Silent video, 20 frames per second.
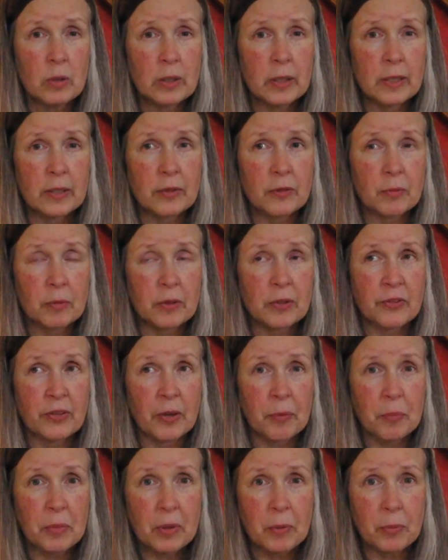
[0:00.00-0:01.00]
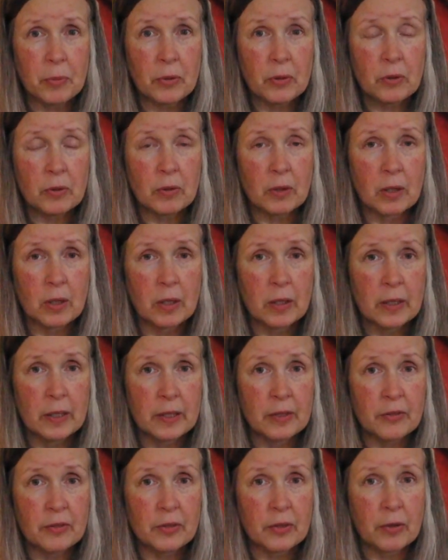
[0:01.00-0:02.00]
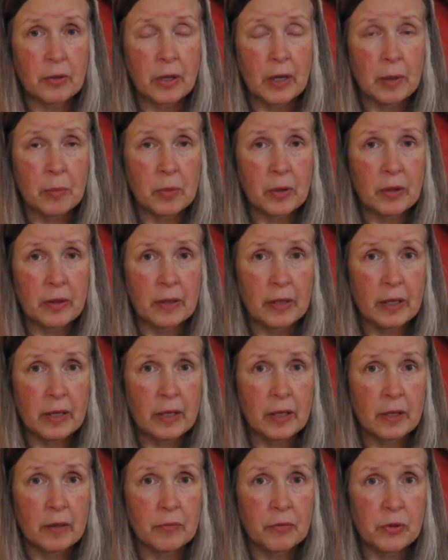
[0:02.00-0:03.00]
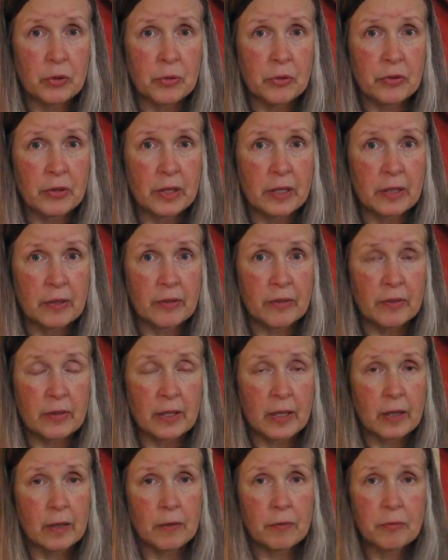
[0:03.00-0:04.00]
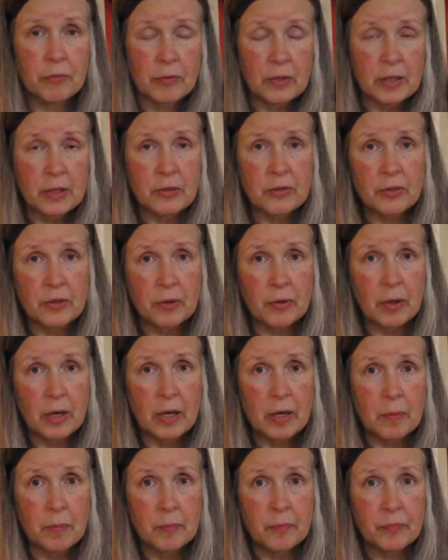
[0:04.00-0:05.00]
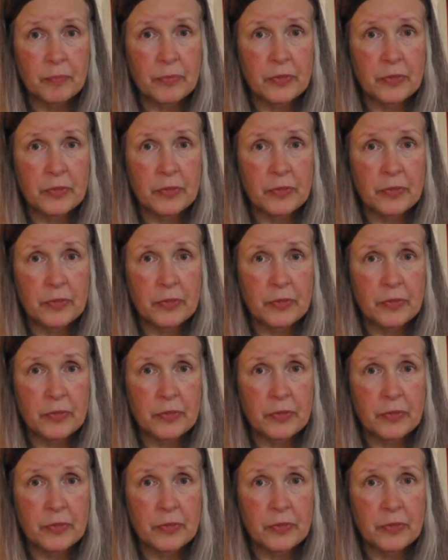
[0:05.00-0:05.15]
It's what some people on Instagram are thinking of using instead of Instagram,